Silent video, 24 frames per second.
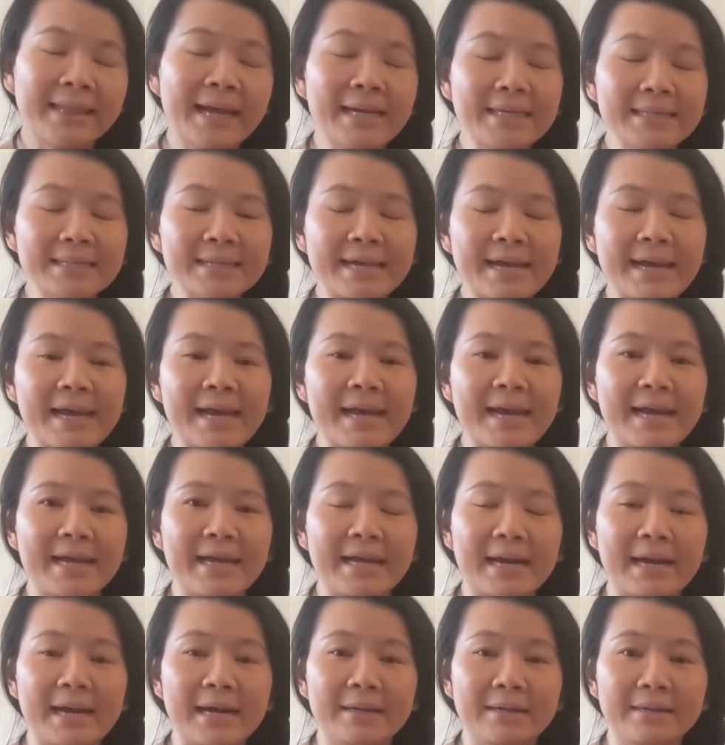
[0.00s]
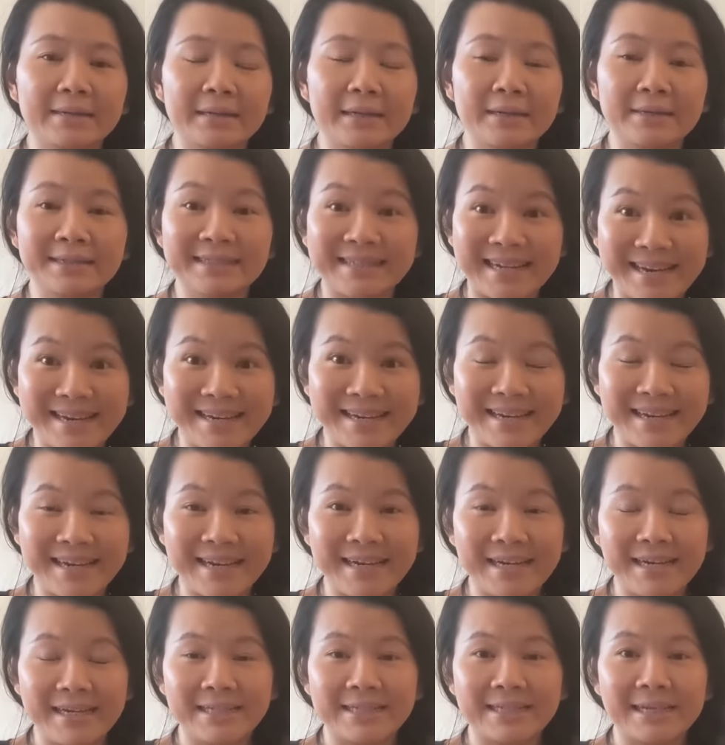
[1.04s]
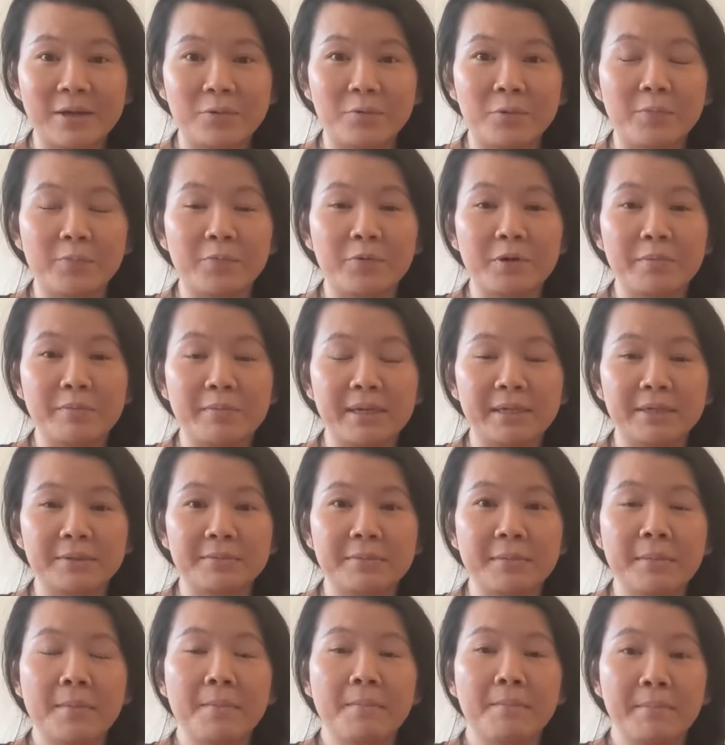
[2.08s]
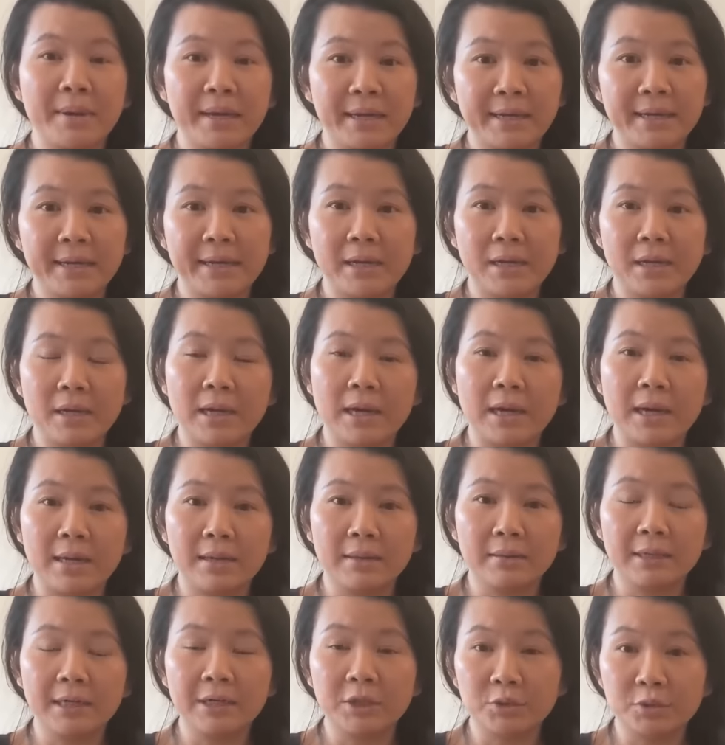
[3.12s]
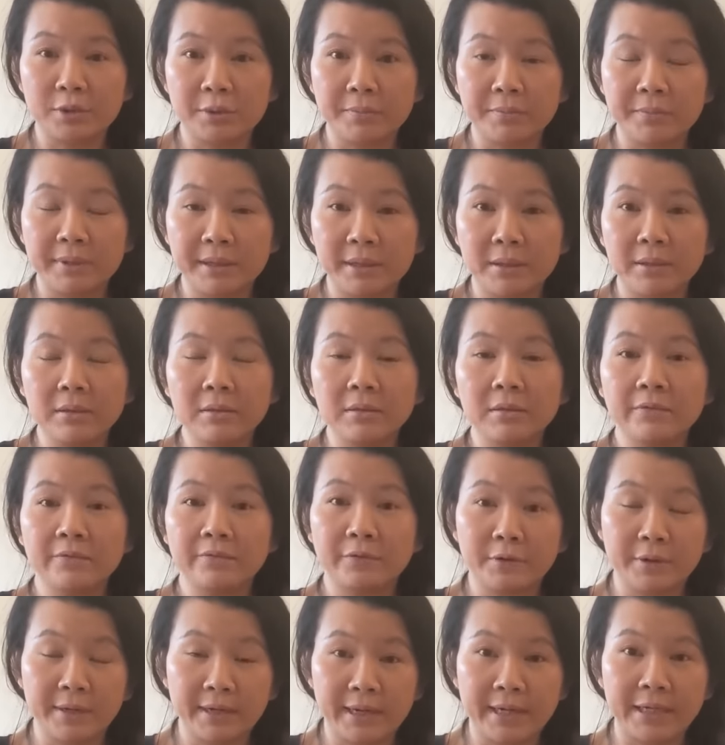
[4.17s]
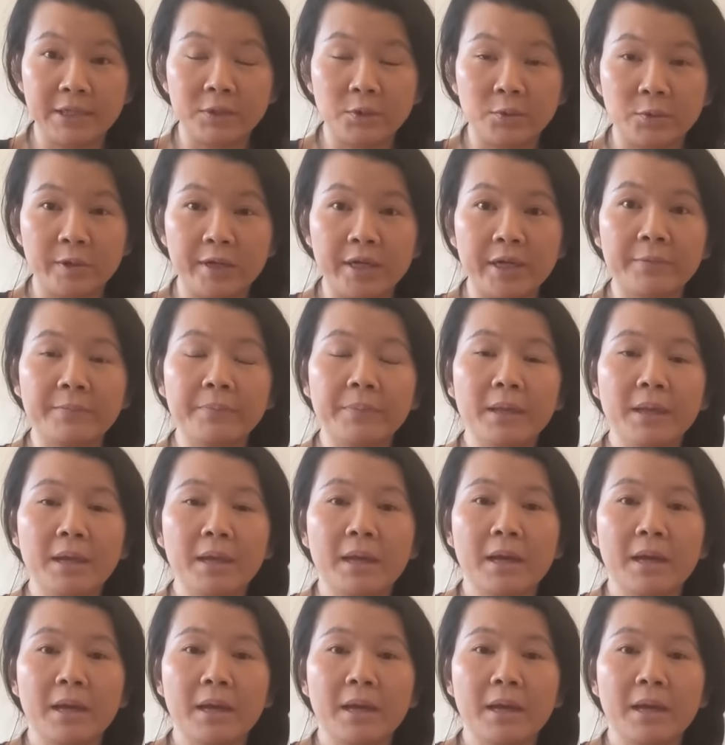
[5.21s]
that's that. And uh, on Sunday is like we pretty much make an uh, extra meal for next week.